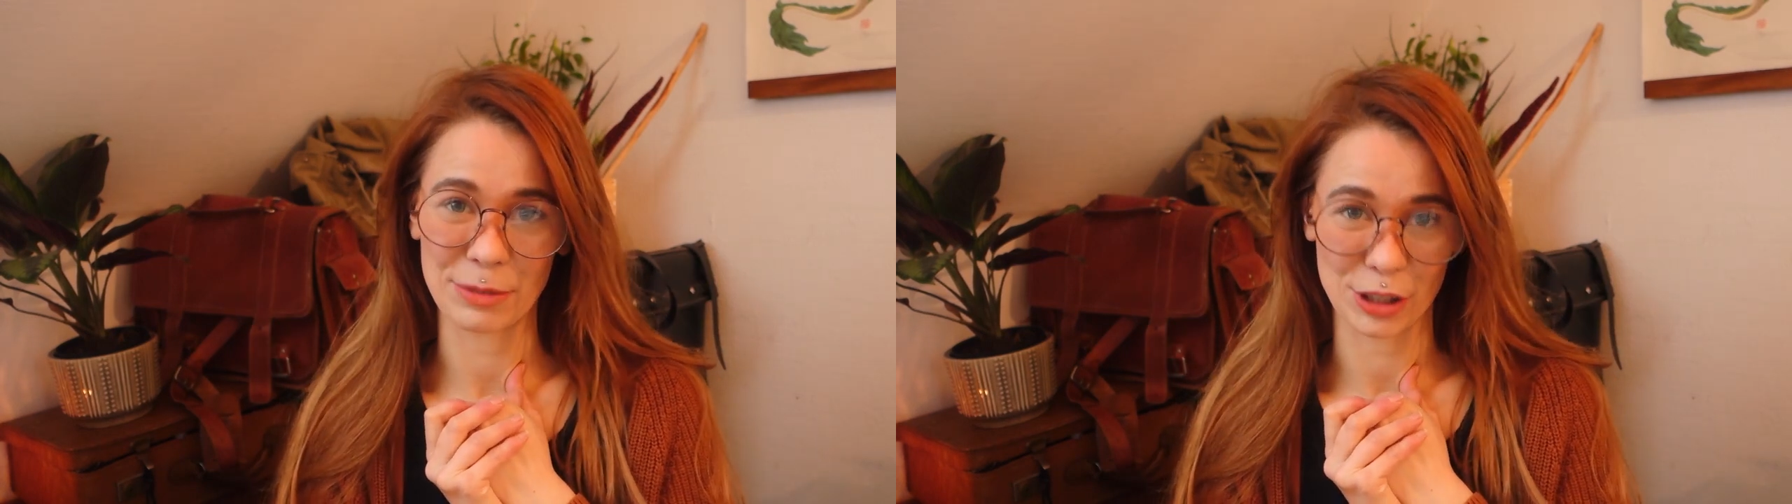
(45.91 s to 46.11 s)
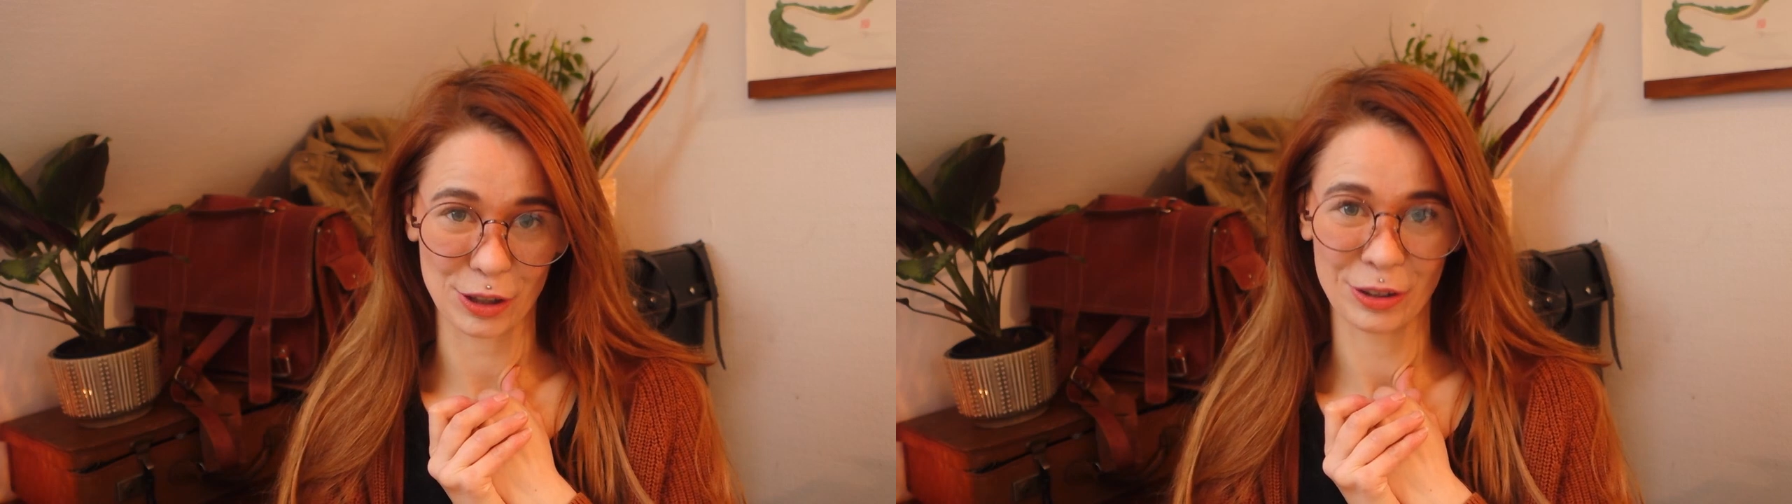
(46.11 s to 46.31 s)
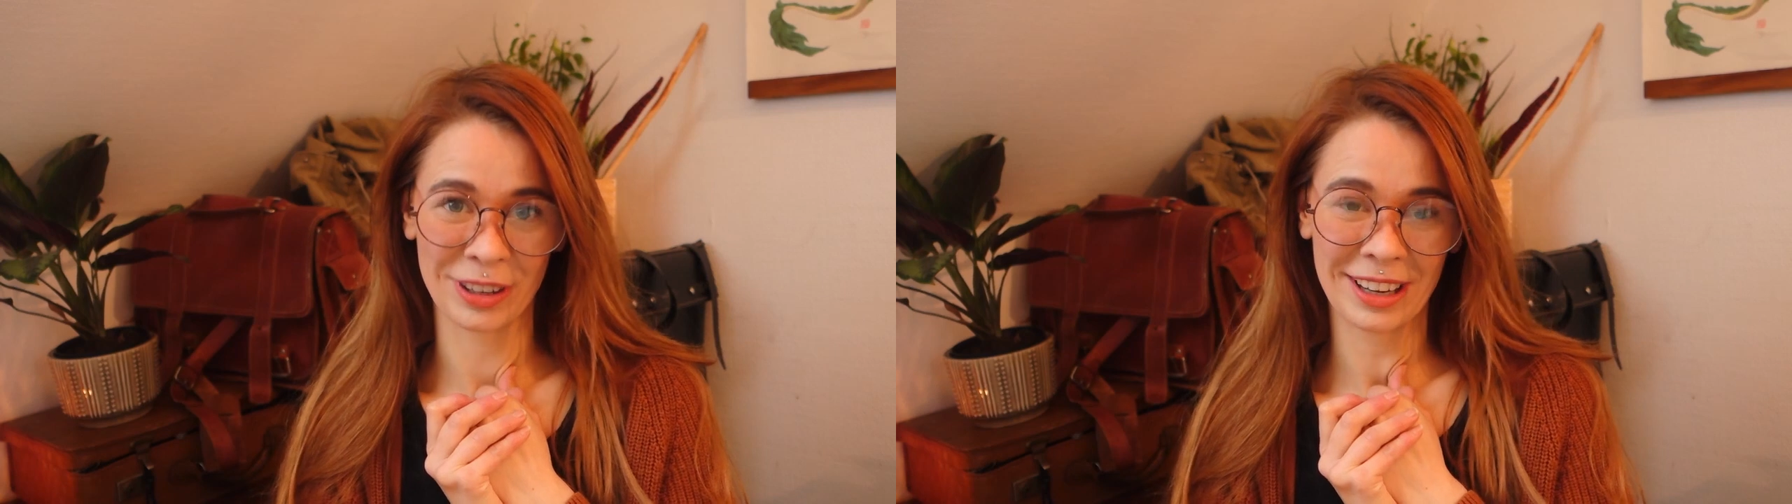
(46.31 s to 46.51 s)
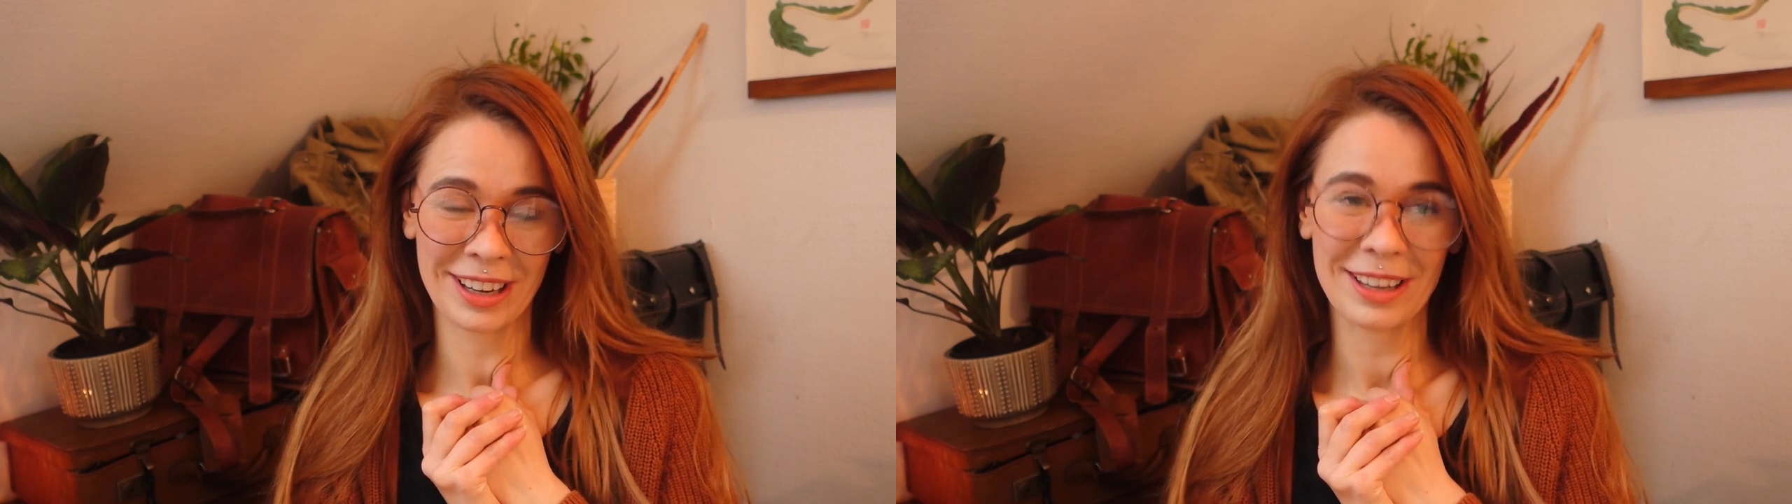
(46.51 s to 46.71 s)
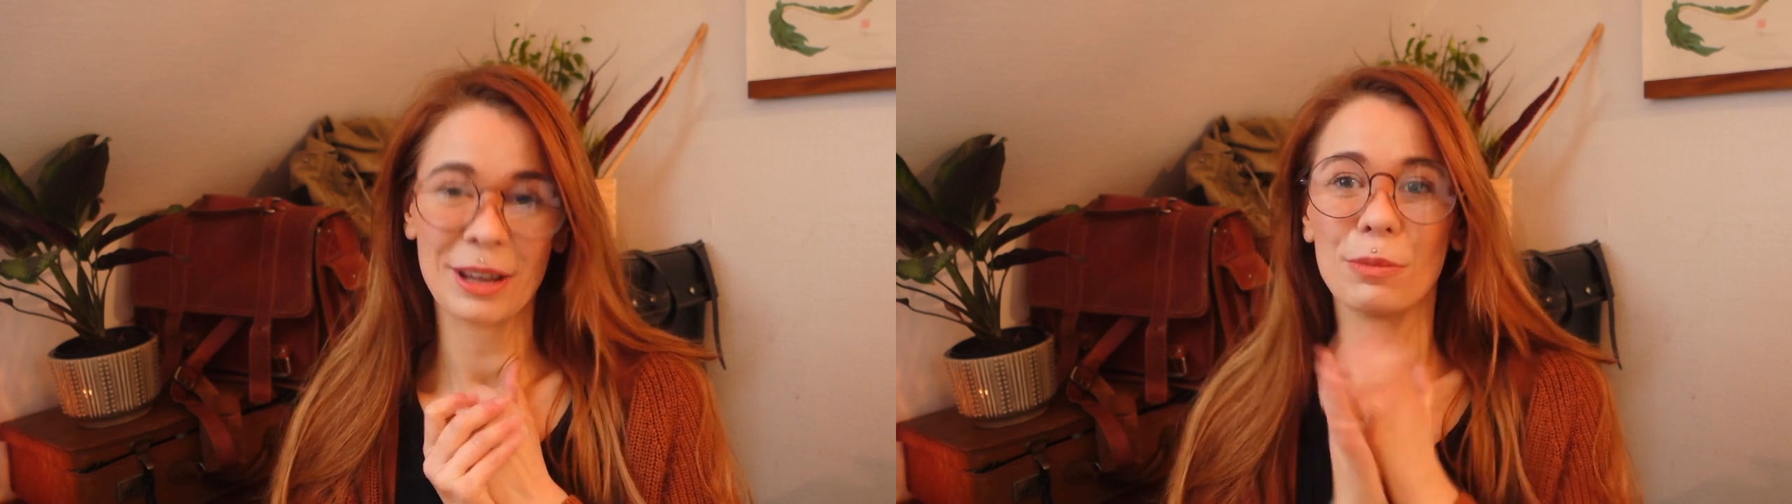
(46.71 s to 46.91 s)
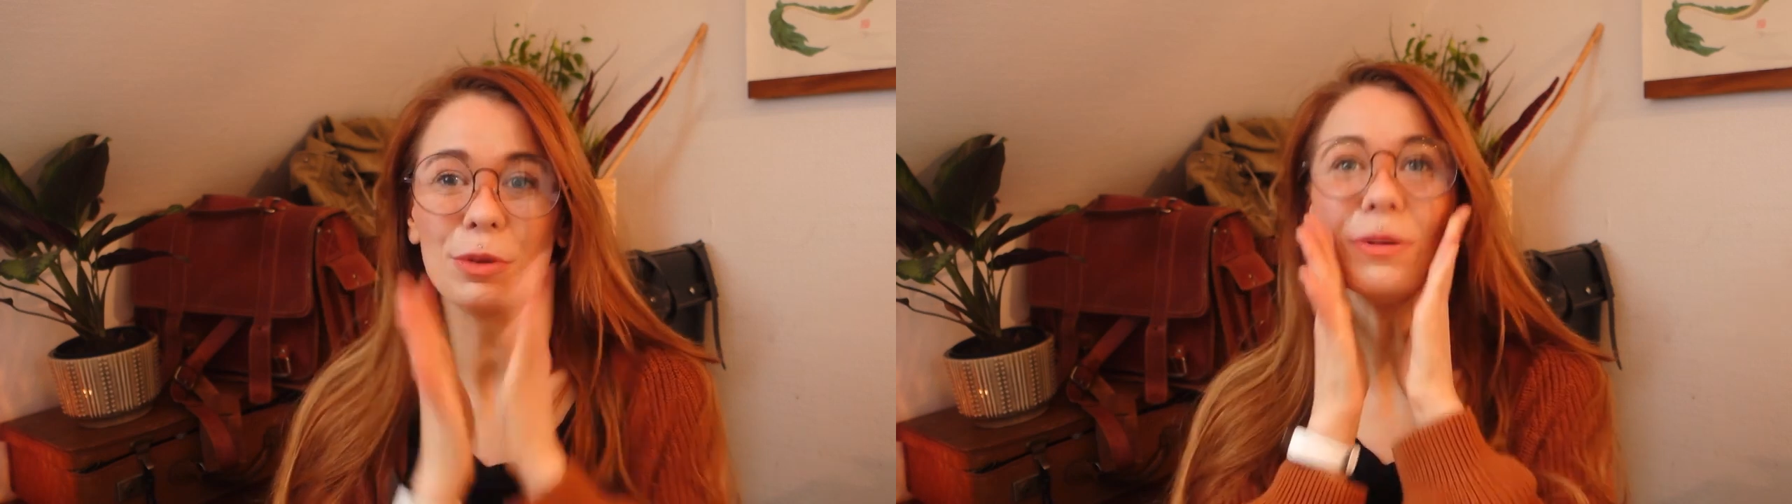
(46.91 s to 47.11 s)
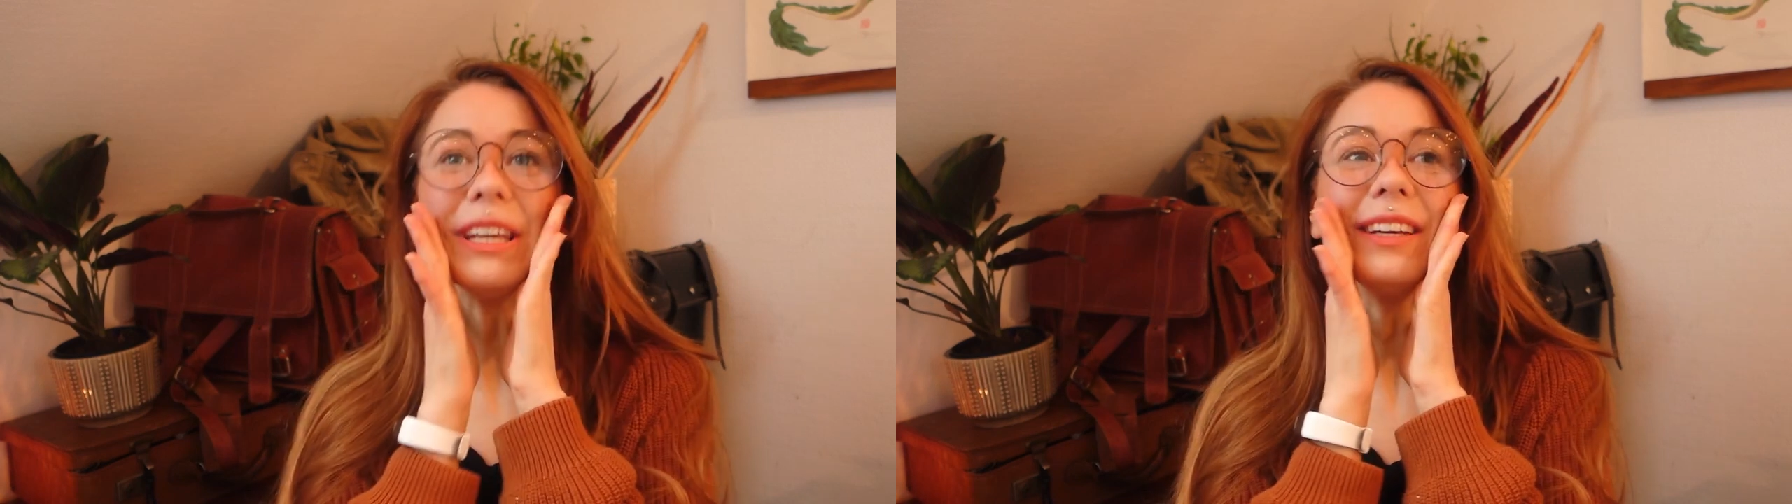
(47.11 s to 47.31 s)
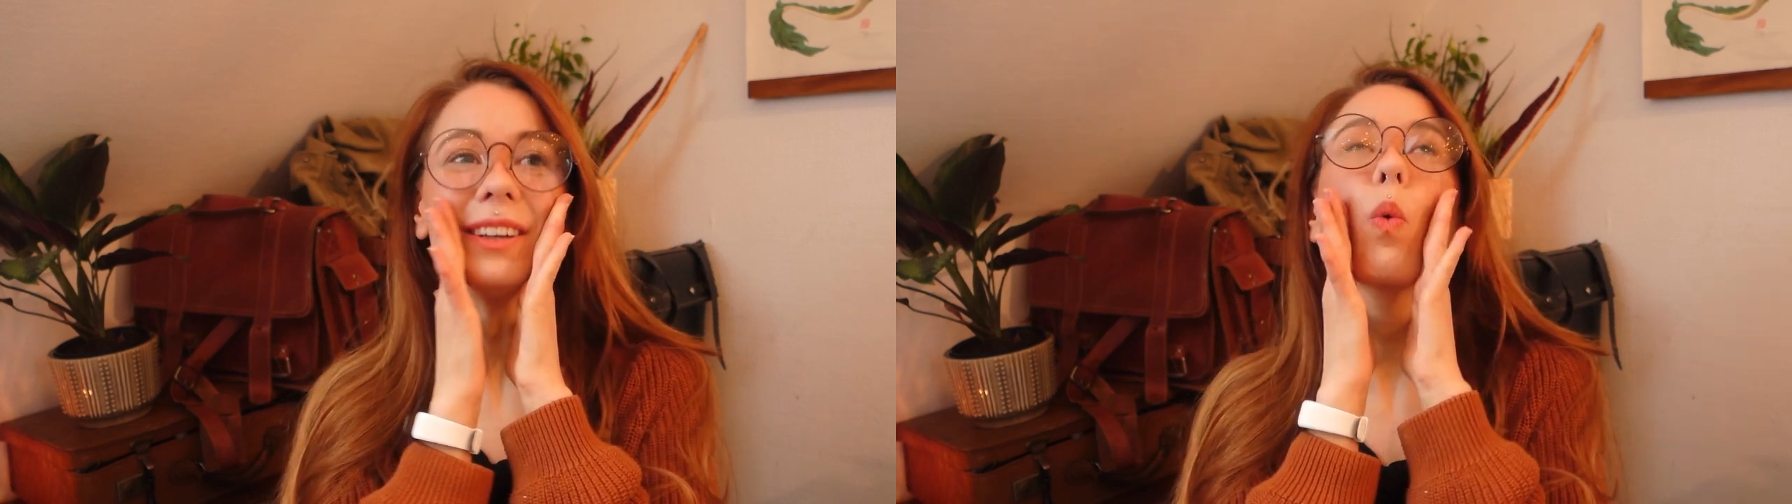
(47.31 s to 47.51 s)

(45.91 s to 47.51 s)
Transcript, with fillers: to. Bhoomi!